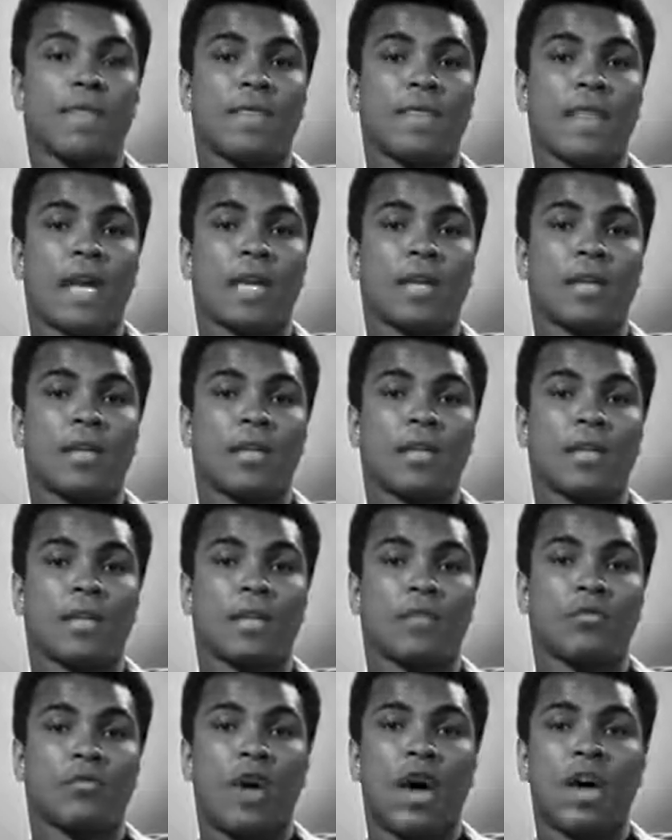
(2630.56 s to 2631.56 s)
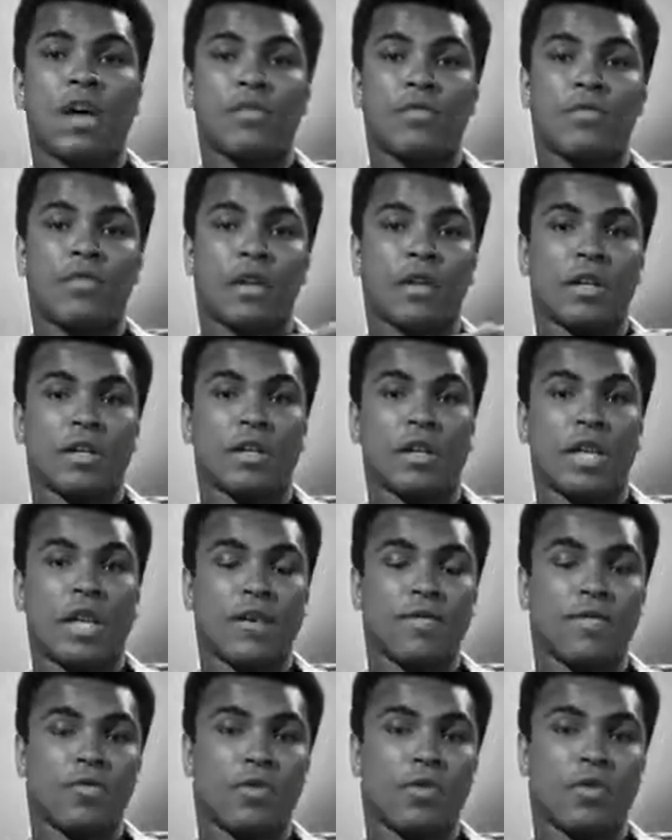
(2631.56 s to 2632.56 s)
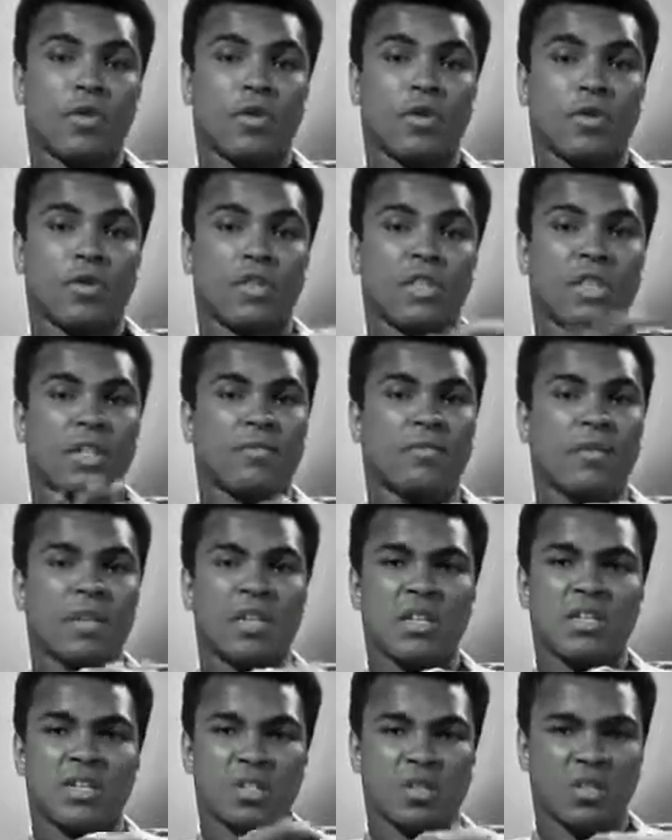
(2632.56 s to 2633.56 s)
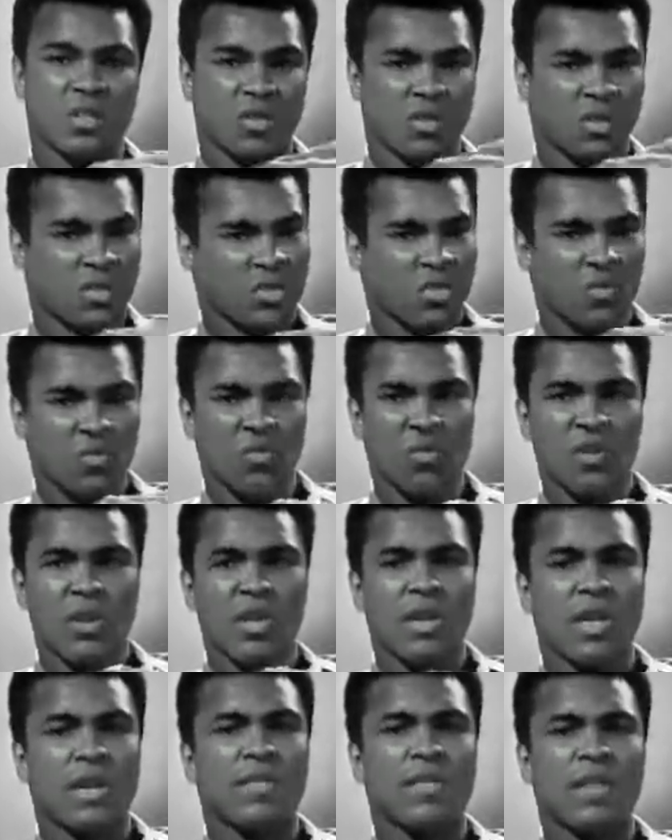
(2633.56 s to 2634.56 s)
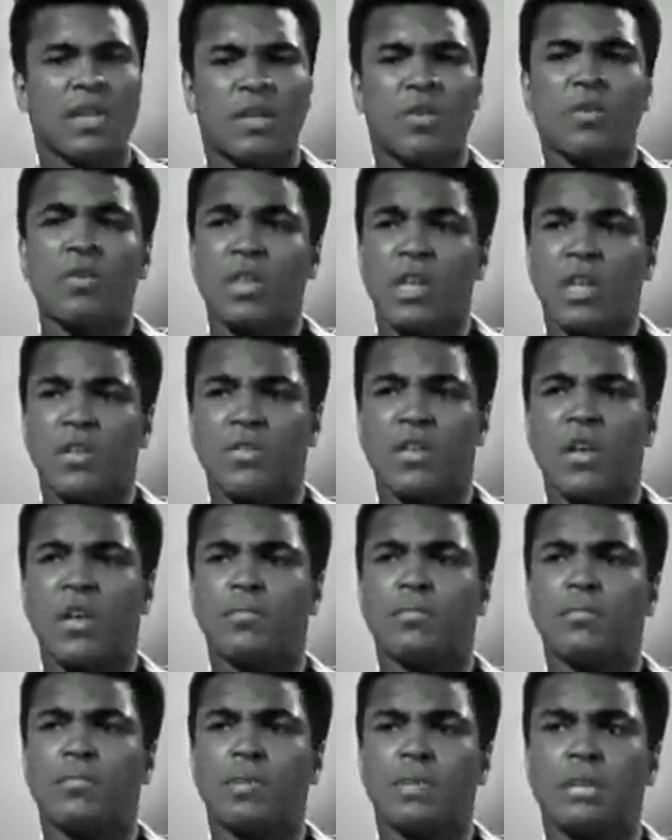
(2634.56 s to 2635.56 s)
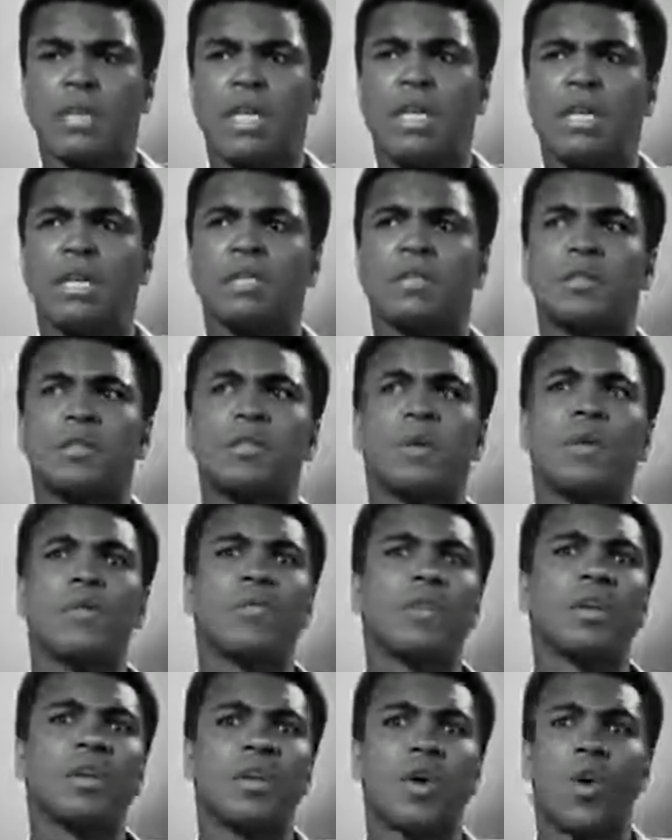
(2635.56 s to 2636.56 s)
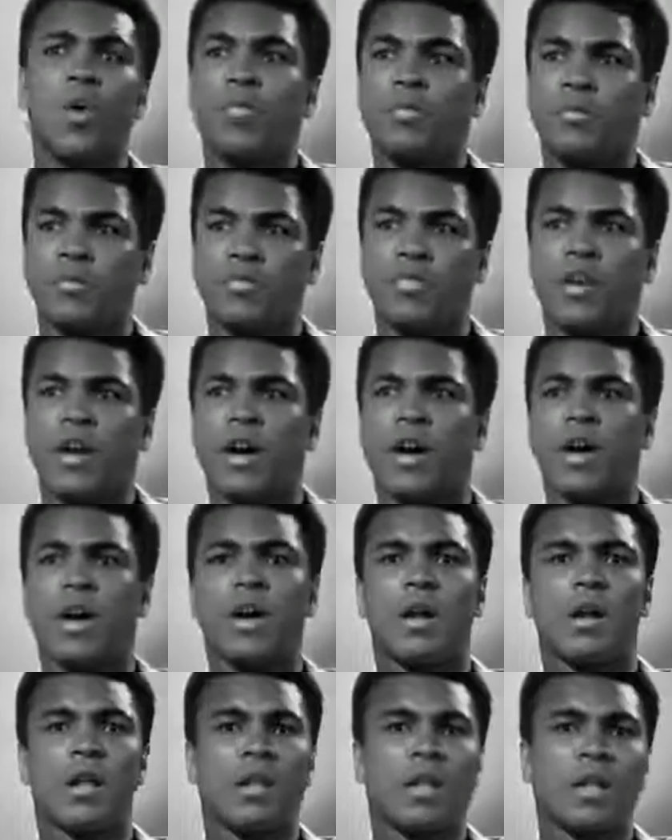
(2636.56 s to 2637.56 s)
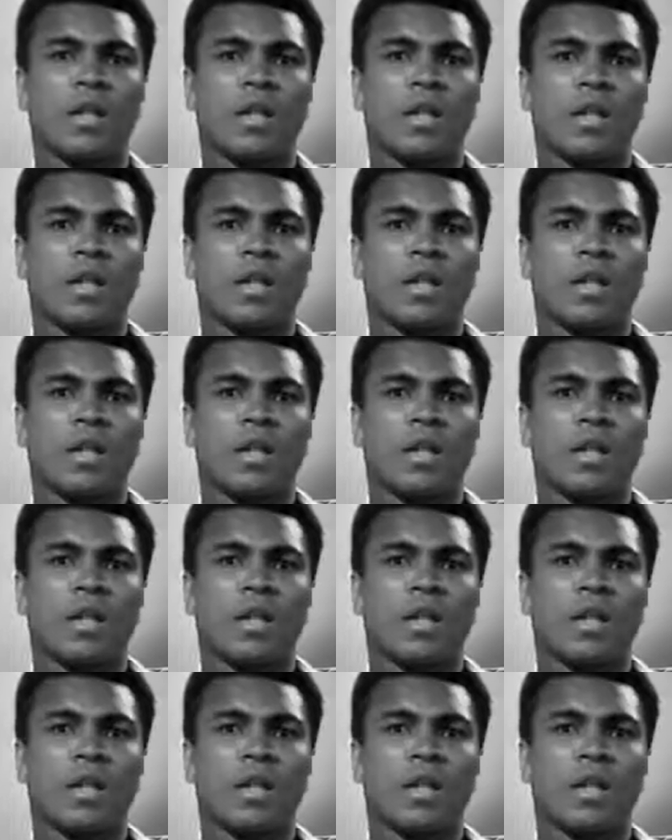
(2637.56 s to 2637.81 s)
and that Rockefeller gave word 10 minutes or so, if they don't give up, I think it's the way it went, open fire.